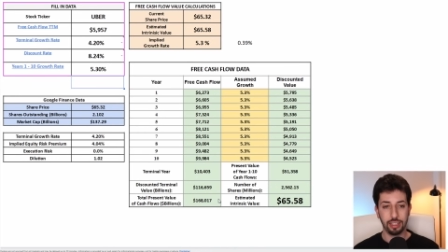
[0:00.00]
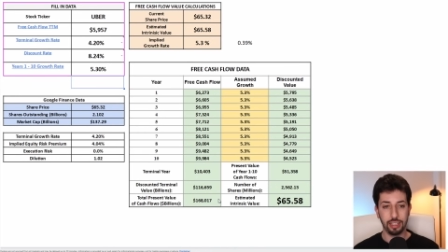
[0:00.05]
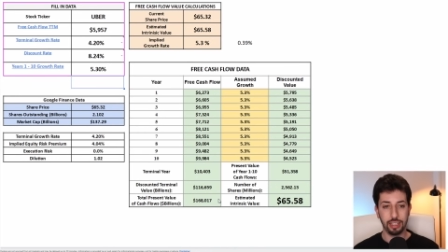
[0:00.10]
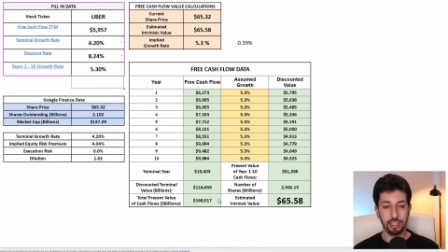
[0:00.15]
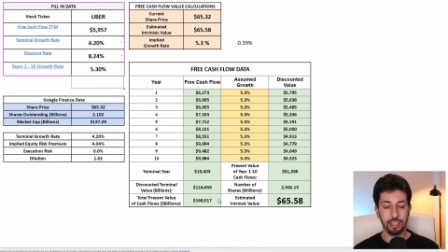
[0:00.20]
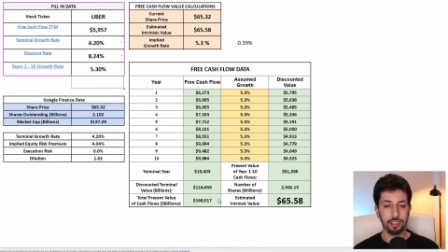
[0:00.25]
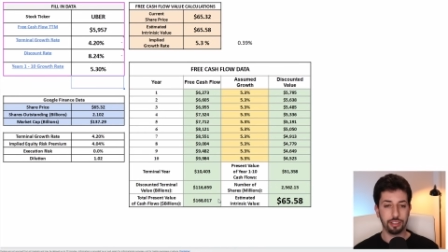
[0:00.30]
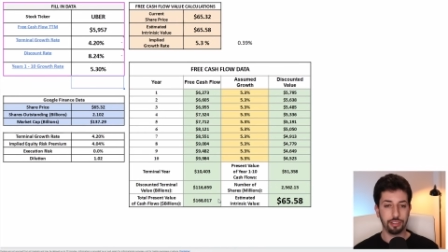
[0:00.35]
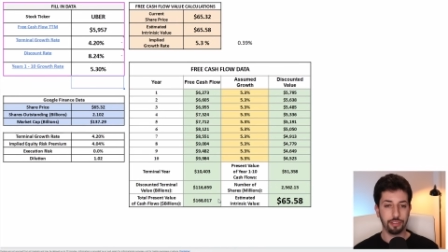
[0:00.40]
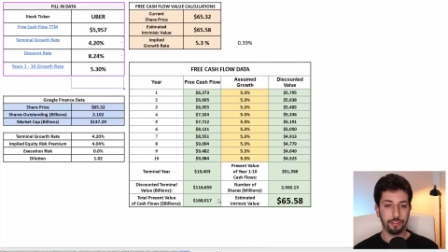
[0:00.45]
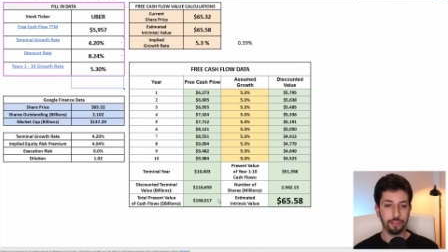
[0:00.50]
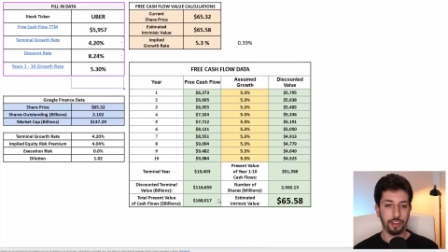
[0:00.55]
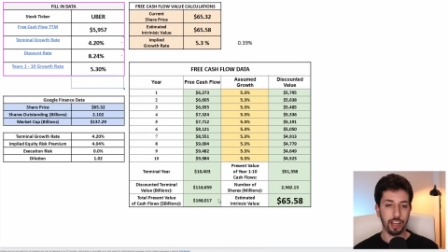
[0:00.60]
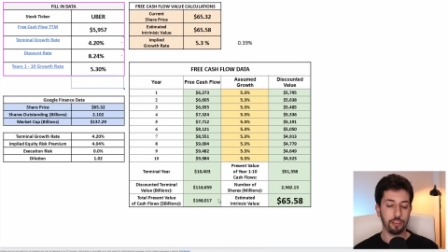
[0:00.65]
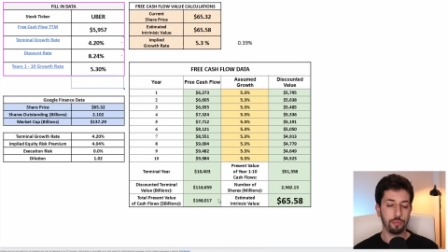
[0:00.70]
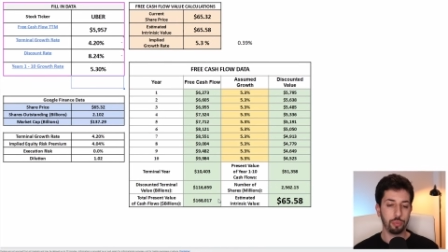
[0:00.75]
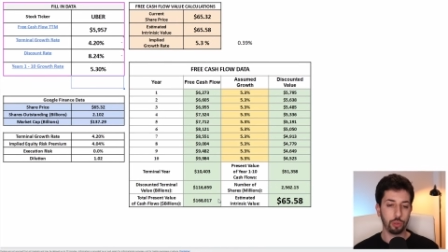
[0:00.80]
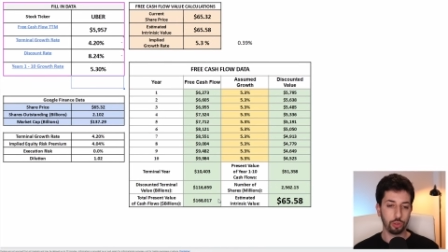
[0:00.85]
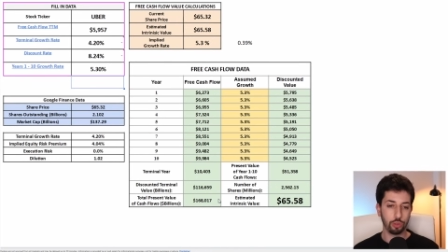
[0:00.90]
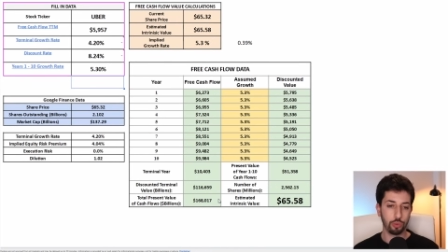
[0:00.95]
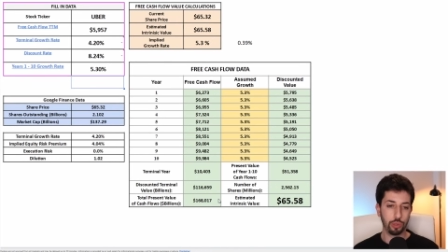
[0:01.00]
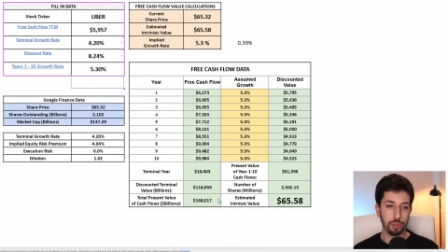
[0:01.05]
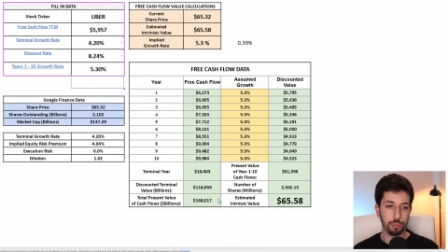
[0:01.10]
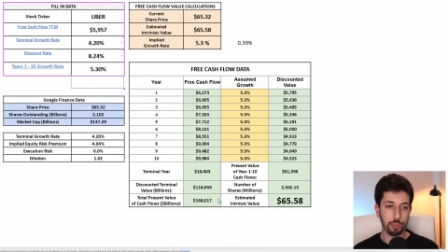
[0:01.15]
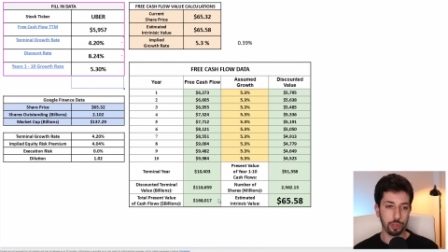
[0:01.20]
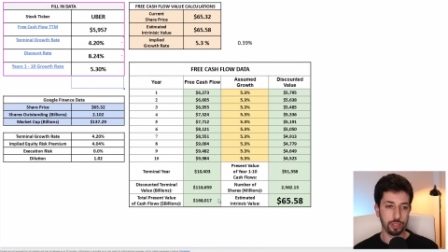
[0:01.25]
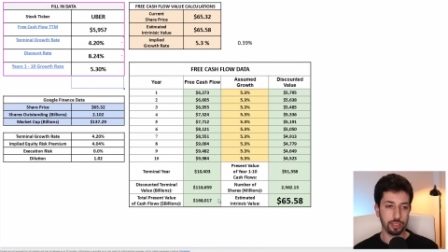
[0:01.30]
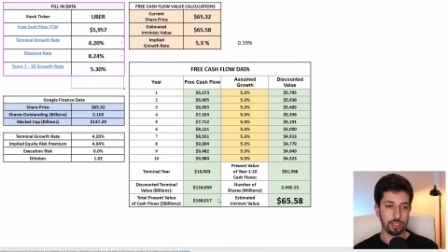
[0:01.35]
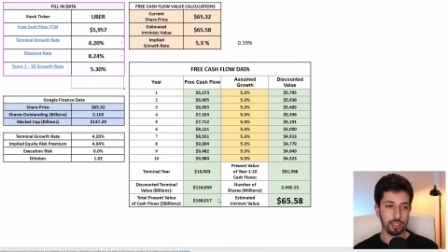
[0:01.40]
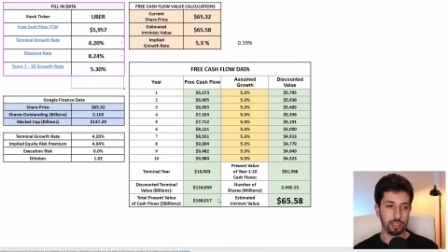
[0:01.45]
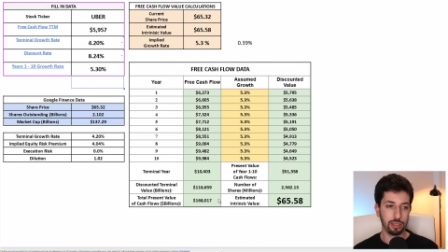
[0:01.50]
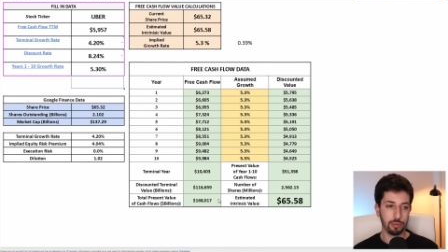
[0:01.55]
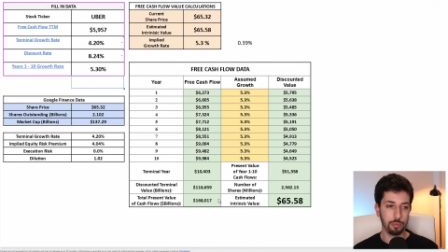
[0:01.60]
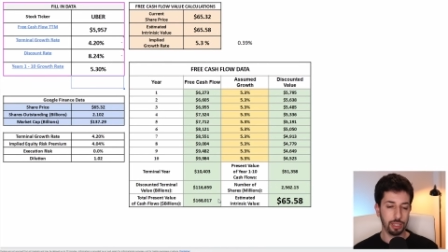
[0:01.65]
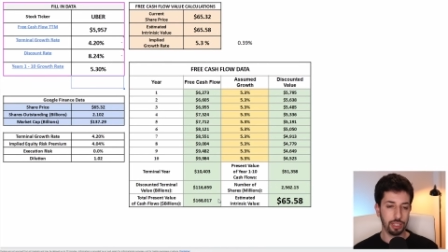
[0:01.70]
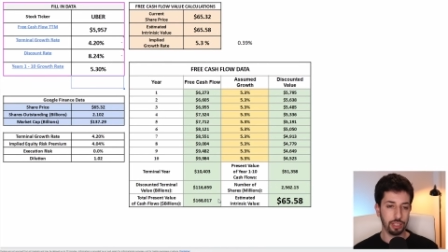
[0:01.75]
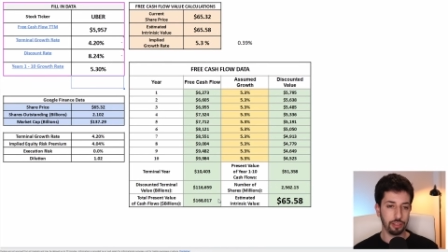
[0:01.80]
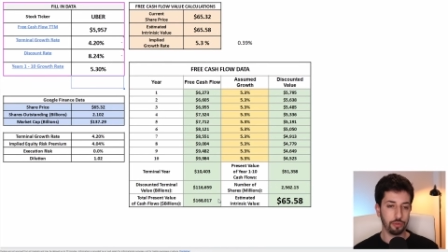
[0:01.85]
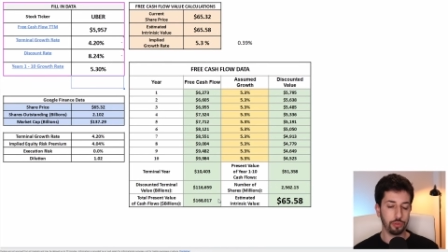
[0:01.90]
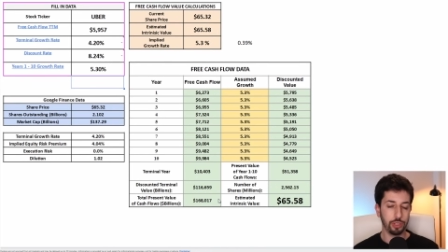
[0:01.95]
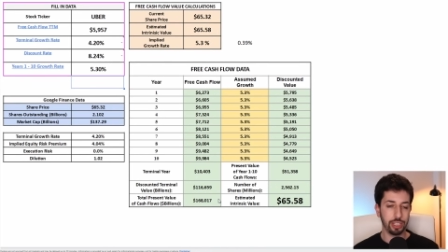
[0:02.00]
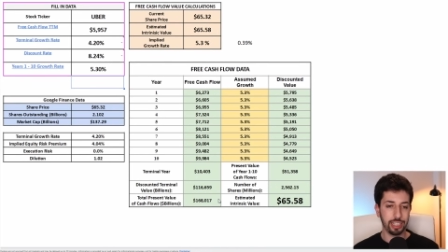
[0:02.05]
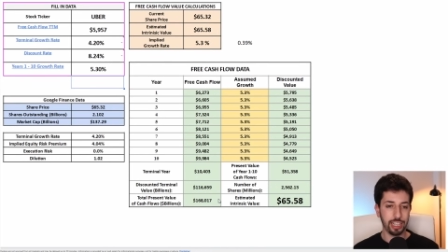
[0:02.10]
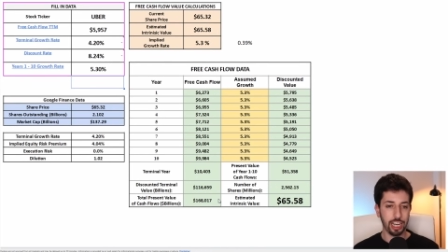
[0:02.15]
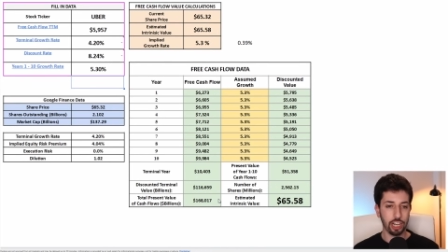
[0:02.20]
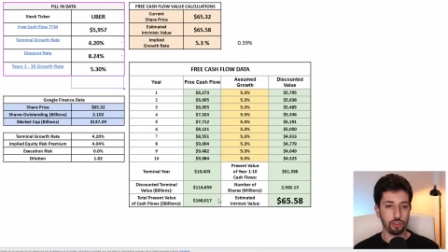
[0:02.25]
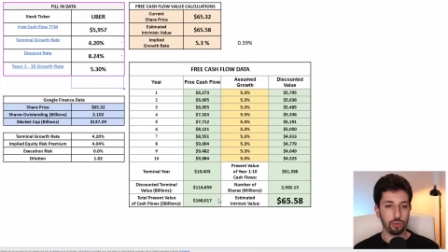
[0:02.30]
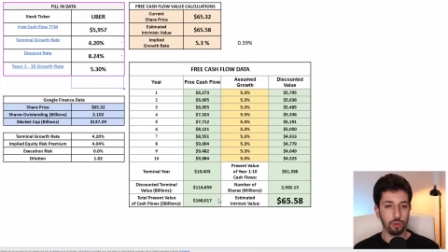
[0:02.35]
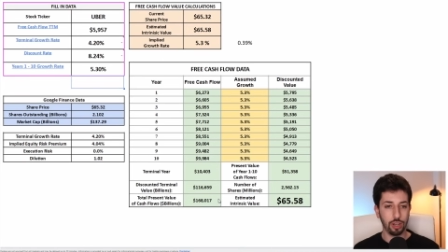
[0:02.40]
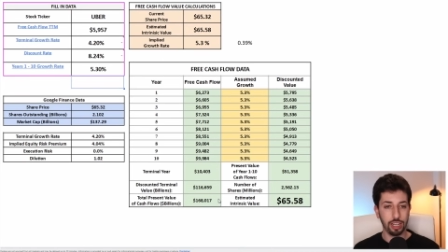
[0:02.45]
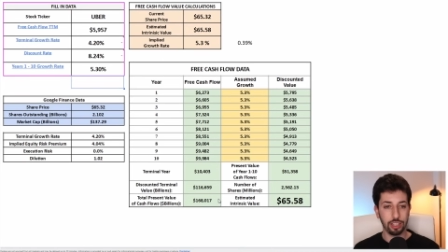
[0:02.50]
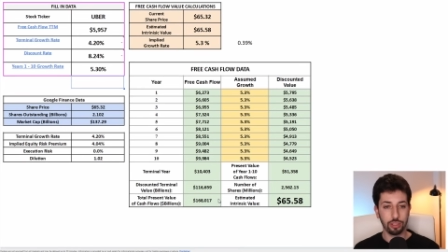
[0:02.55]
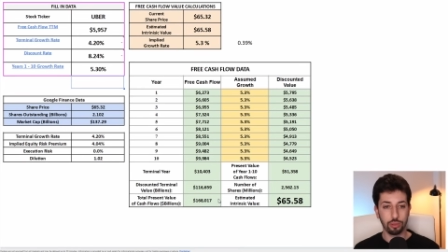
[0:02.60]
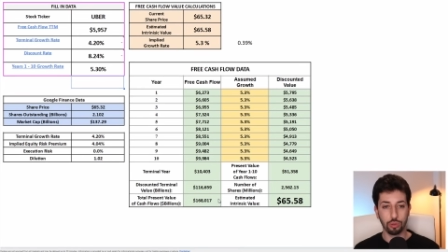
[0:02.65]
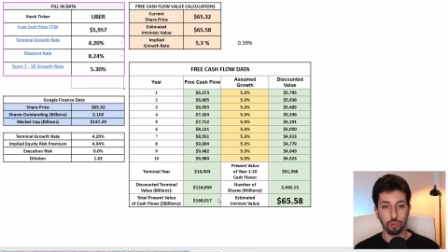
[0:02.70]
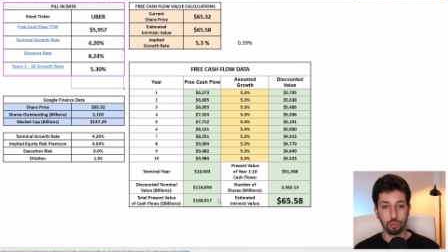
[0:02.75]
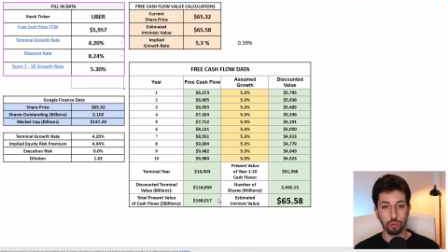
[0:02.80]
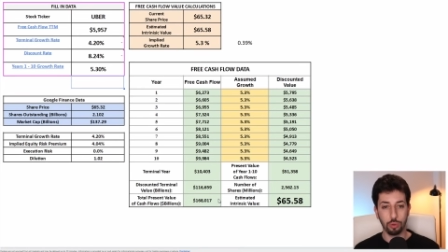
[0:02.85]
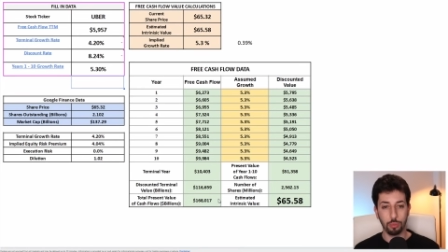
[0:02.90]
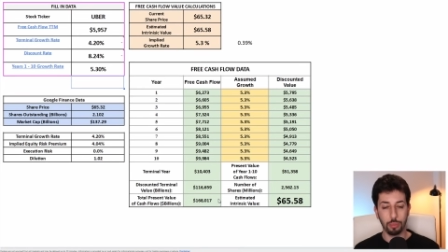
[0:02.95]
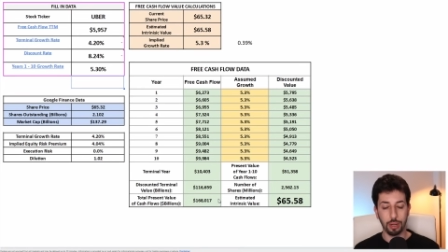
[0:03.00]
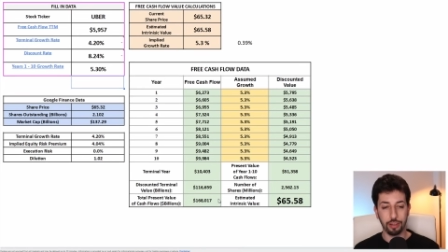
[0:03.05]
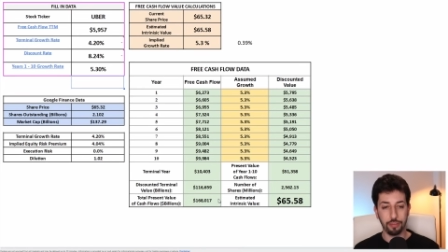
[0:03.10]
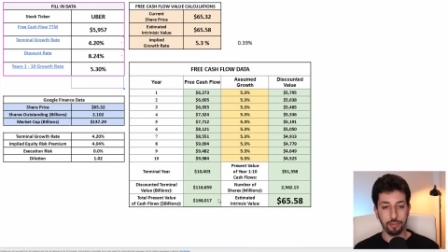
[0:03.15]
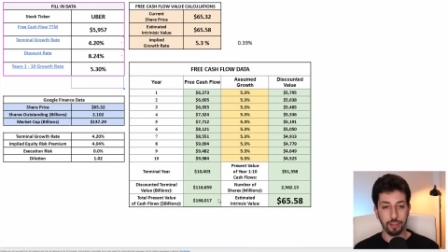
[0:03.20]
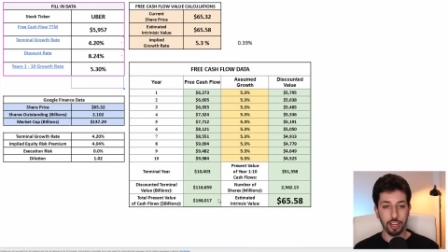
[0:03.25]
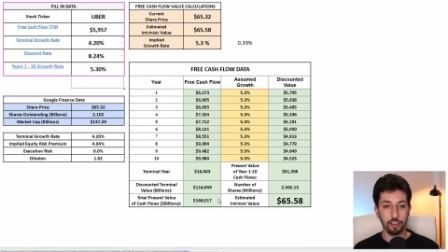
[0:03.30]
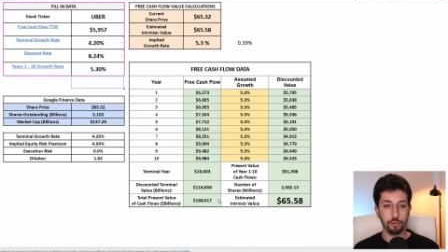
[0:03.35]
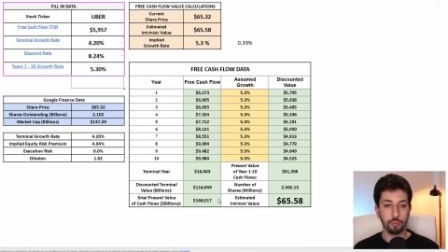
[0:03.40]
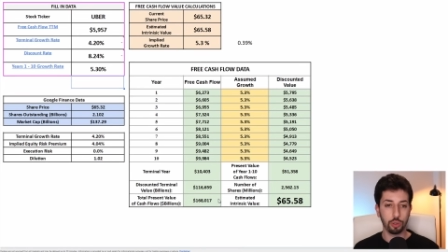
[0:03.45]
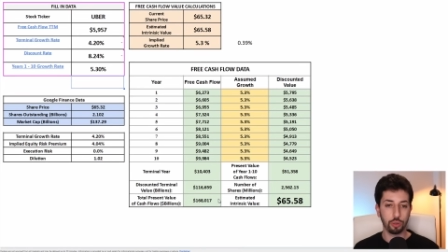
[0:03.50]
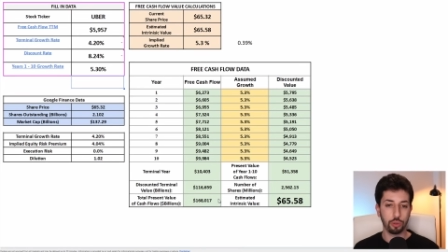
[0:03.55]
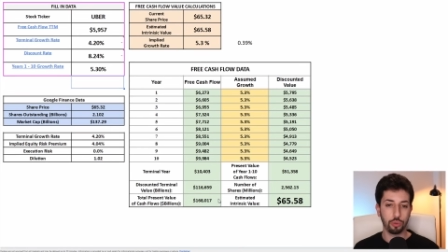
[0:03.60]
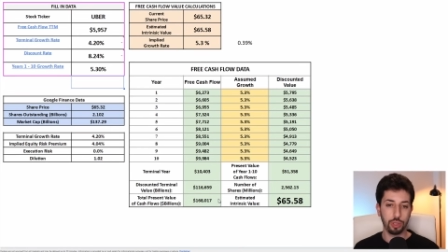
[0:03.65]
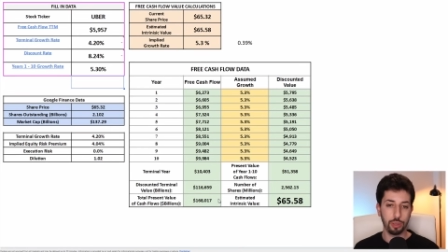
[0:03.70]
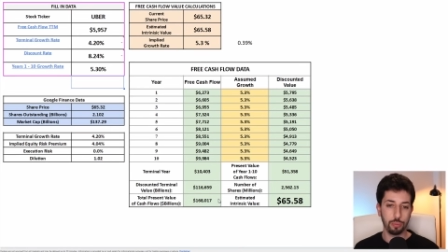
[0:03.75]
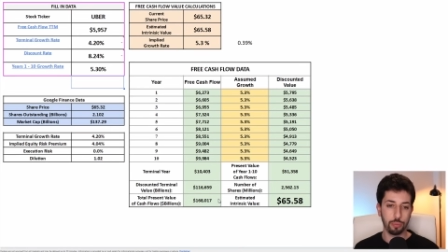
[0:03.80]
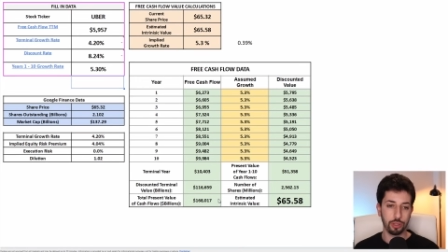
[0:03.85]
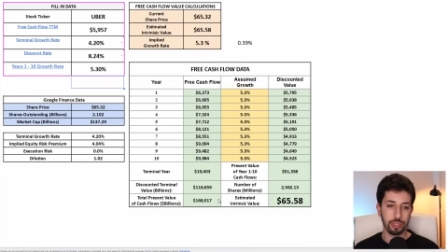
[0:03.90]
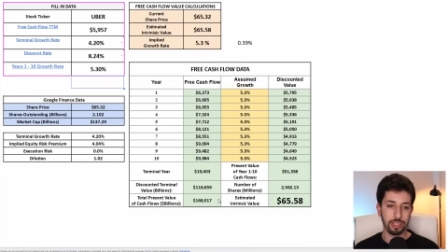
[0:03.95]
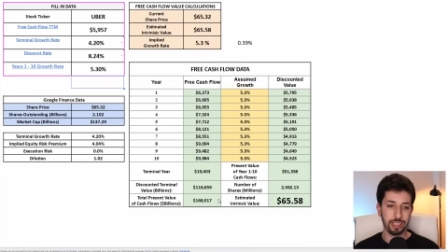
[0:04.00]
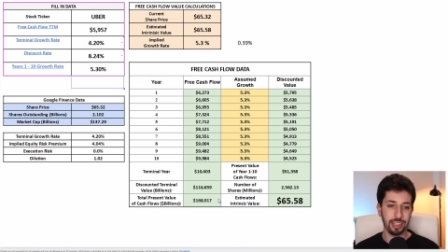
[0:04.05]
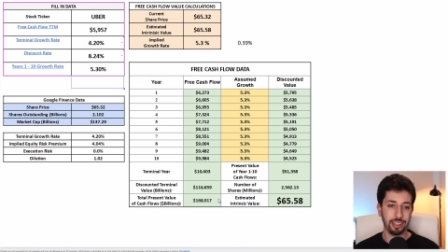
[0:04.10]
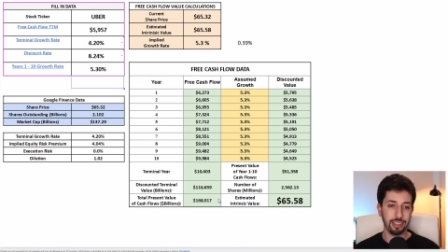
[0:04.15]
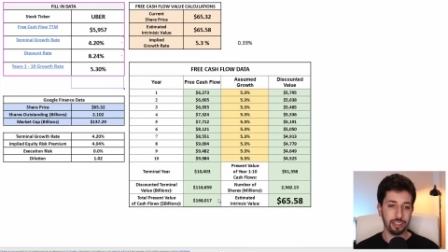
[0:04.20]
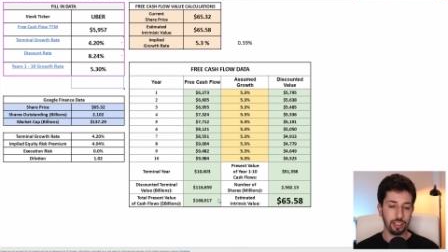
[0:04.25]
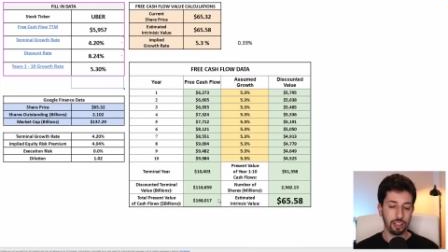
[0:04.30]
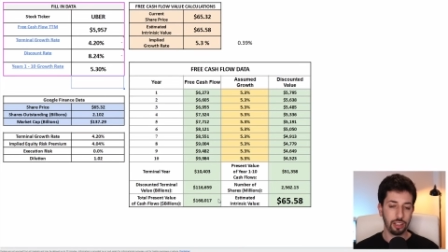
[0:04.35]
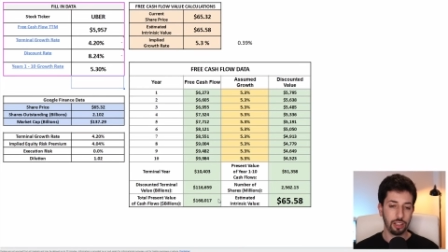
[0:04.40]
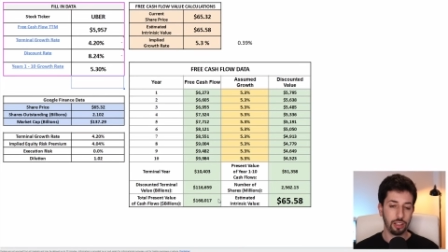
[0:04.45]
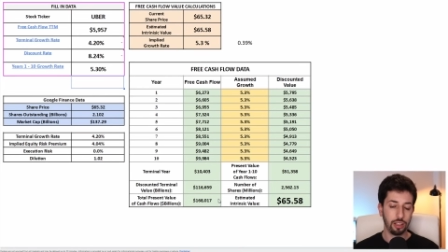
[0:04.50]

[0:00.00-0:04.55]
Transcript: is 5.3%, meaning free cash flow has to grow by 5.3%